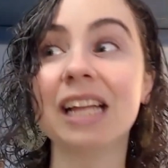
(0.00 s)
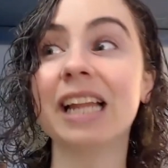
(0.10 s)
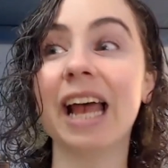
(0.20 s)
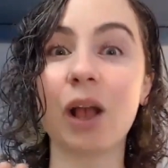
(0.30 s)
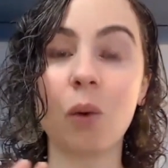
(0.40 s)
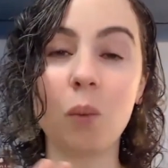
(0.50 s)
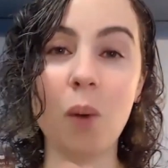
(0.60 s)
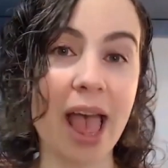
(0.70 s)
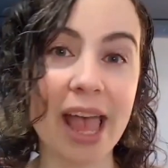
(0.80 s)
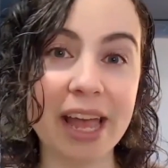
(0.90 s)
like
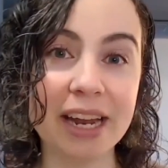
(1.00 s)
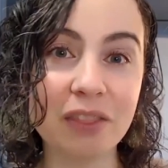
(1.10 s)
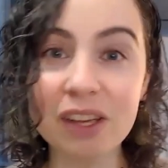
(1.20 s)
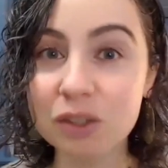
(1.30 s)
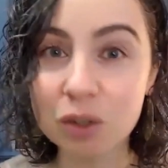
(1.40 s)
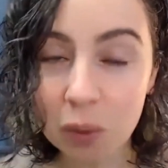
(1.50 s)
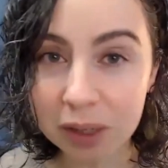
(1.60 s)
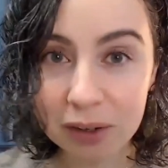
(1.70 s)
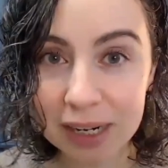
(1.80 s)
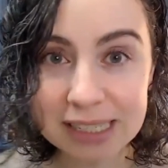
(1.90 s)
when things are
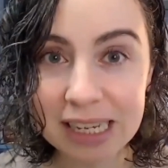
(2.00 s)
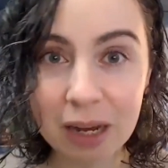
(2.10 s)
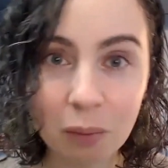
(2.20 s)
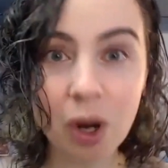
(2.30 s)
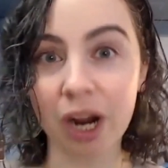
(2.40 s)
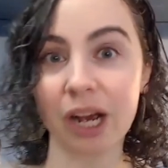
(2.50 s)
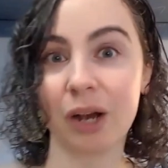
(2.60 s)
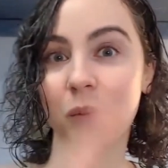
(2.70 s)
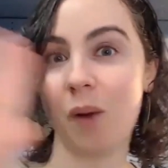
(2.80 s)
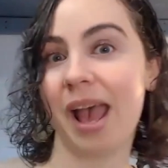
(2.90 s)
going crazy at work,
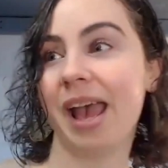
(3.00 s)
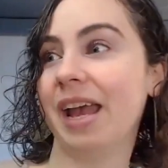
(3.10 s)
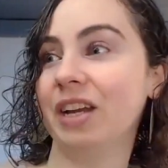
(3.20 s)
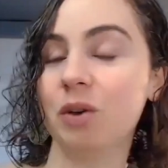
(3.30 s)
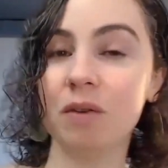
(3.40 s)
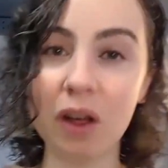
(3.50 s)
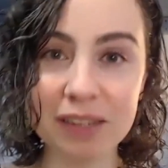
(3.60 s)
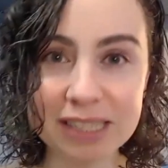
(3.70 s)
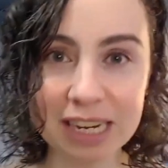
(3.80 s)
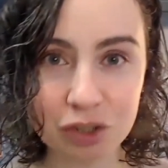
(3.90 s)
when you have all
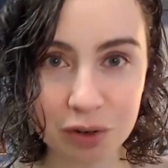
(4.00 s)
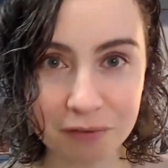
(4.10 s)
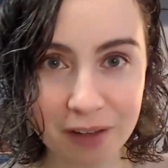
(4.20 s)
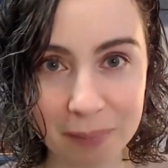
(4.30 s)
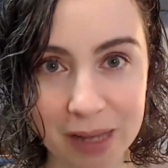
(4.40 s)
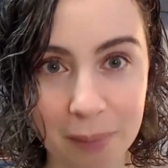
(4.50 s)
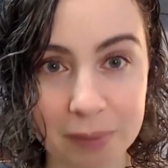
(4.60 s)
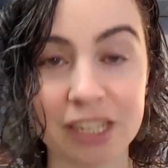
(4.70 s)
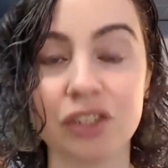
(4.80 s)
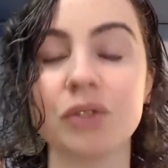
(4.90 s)
these extra family
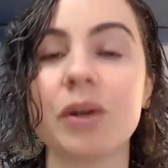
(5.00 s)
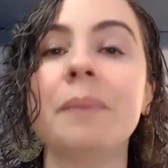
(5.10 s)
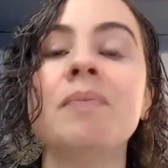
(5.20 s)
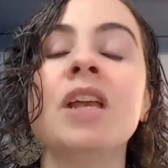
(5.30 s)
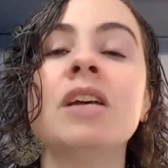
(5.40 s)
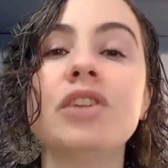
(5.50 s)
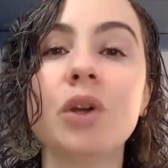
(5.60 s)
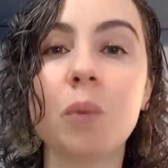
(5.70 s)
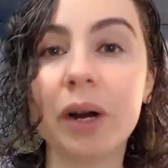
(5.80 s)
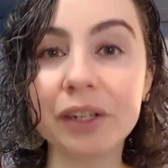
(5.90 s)
obligations, right? So
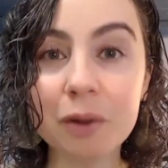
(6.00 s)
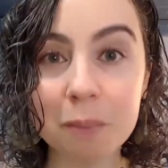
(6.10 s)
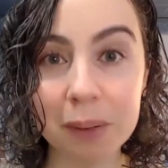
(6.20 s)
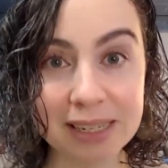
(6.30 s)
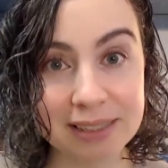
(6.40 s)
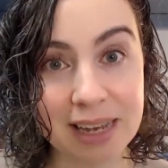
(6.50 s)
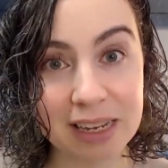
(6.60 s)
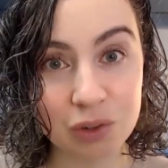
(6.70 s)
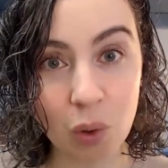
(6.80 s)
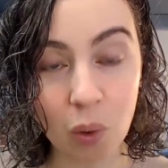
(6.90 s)
you want your
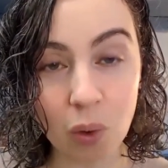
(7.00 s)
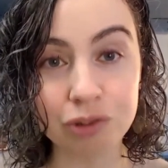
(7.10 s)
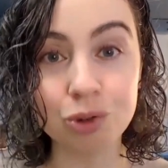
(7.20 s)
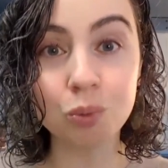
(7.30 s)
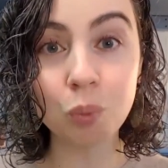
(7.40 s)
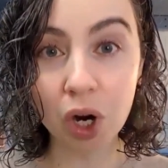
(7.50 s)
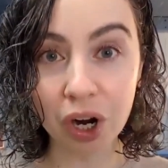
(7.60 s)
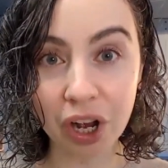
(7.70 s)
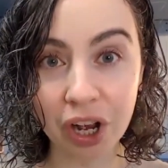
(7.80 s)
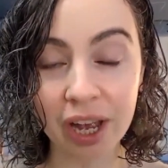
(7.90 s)
bite-sized goal to
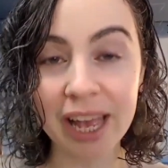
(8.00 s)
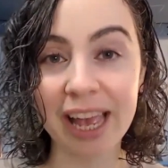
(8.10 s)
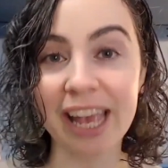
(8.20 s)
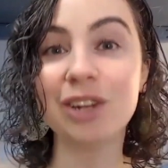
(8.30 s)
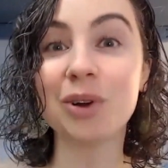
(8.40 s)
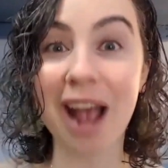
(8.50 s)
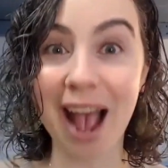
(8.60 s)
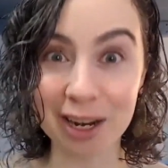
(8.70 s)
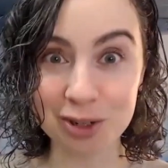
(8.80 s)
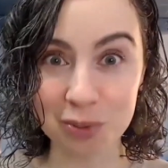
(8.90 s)
work in your
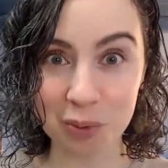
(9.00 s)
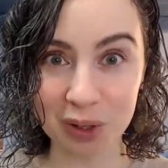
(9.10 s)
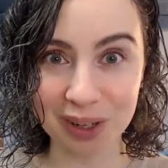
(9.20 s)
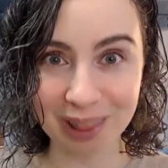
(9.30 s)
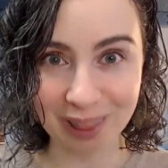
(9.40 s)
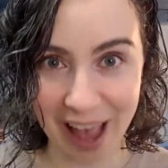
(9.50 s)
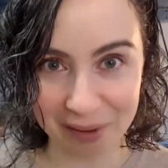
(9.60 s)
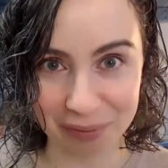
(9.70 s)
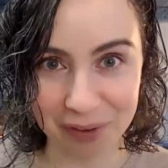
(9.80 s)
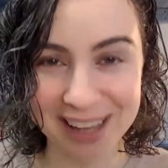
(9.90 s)
actual life.